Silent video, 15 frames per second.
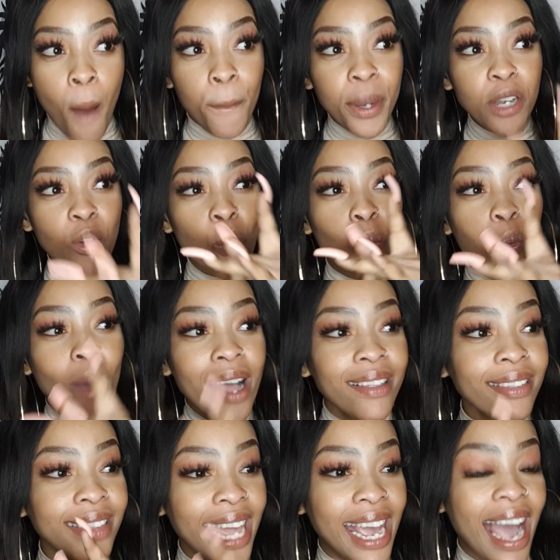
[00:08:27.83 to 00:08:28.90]
But
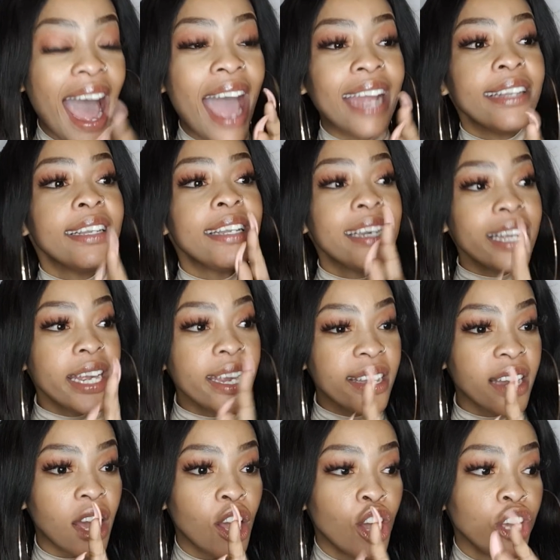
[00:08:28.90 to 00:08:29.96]
one thing I
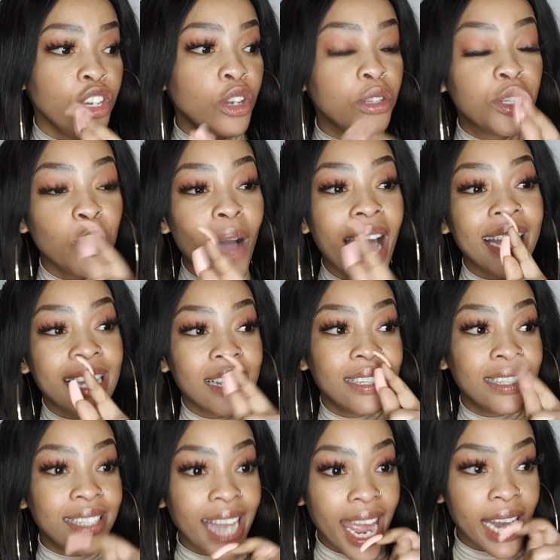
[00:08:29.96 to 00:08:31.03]
need you to
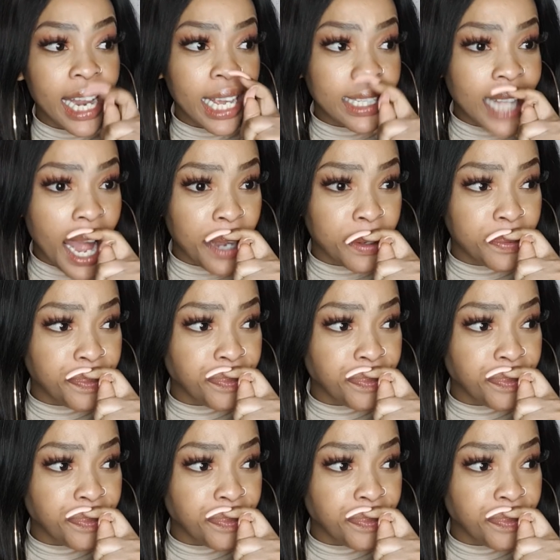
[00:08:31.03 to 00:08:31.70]
understand is that